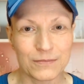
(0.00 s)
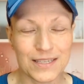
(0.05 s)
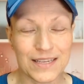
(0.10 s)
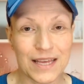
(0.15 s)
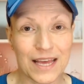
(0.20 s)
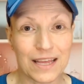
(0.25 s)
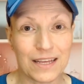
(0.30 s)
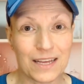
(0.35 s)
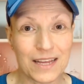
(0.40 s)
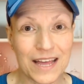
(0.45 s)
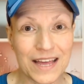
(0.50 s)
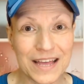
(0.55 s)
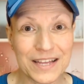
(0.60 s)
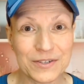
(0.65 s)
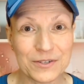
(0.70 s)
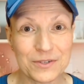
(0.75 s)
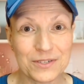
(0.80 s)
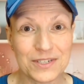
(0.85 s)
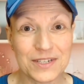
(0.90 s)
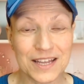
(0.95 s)
Scan it,
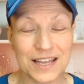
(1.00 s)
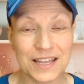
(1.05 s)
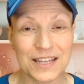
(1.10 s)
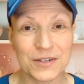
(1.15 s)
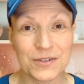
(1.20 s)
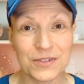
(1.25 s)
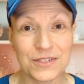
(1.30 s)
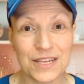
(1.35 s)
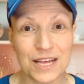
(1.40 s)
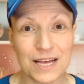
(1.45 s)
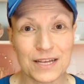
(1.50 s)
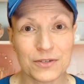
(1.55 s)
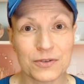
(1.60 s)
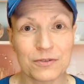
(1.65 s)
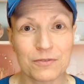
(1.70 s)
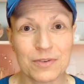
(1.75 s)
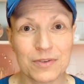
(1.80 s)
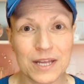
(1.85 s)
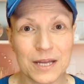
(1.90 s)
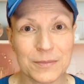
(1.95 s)
add your slang, your sass,
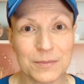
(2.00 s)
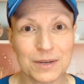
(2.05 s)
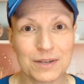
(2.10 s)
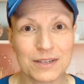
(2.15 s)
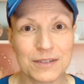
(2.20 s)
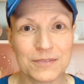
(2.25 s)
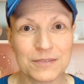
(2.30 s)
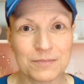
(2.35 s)
your flavor.